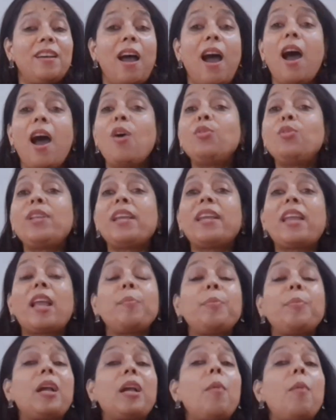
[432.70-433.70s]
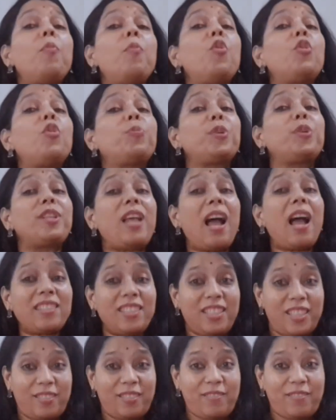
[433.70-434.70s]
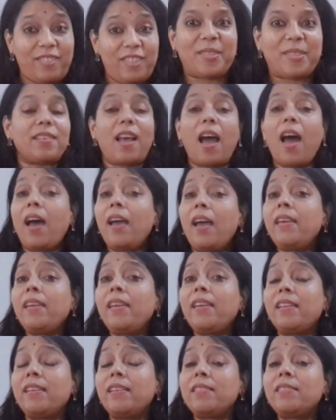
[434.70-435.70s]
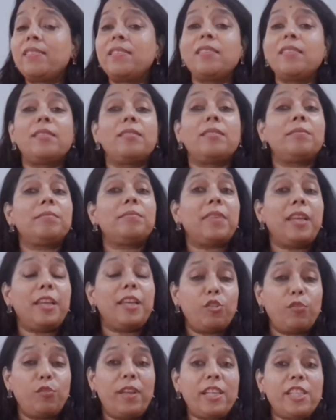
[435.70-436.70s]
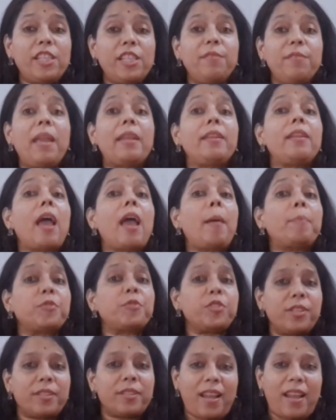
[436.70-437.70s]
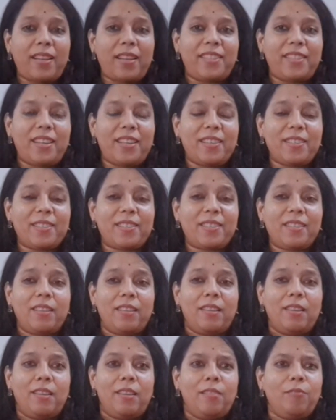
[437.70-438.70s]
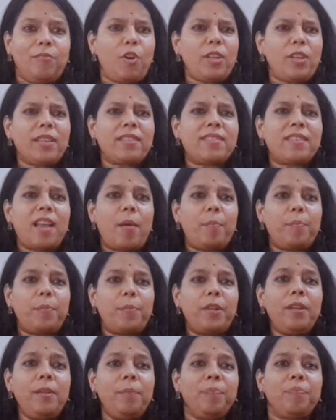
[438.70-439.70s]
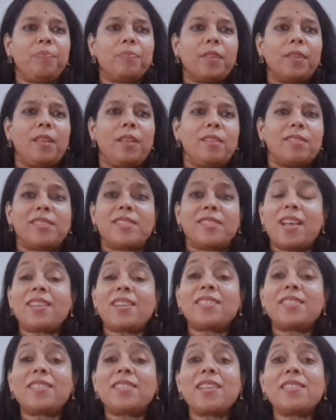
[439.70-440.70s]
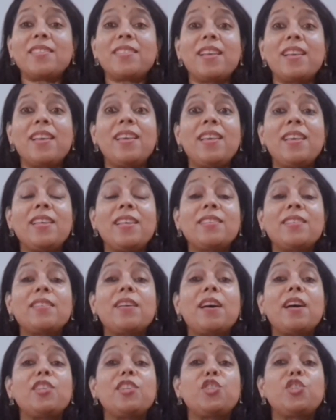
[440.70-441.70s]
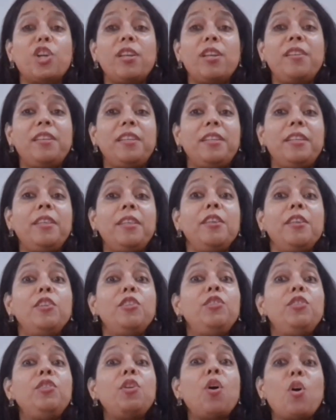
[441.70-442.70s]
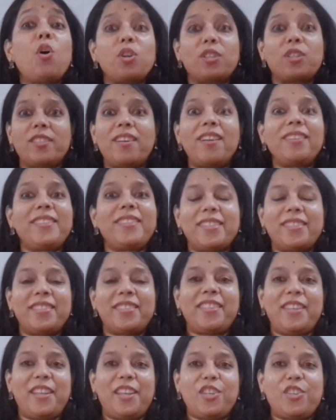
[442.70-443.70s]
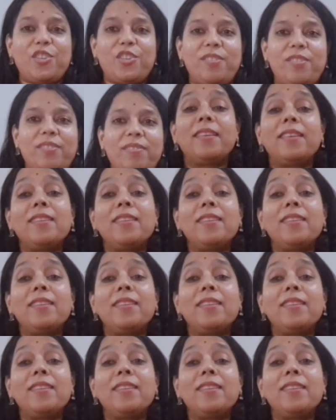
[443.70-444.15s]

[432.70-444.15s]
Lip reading: How they can become more productive. I is innovative and abstract ideas. For example, success is a journey, not a destination.